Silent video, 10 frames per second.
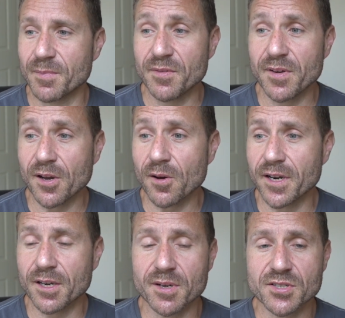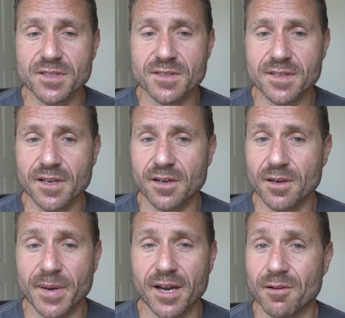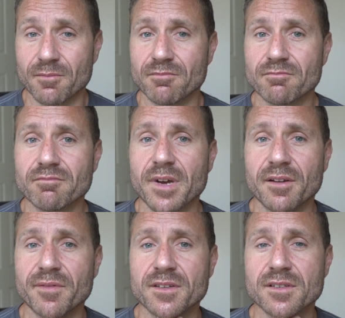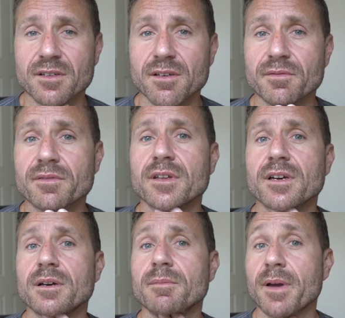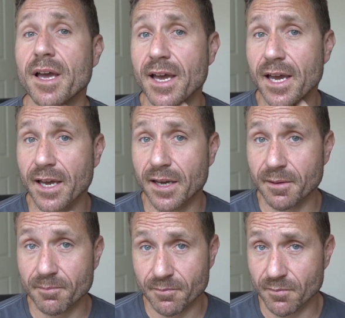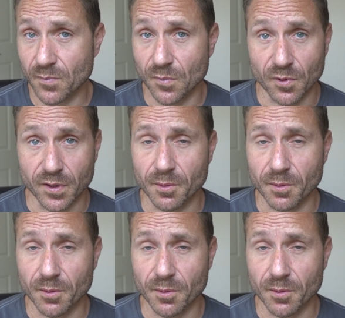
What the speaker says: If you've got any questions though about anything to do with the hair or the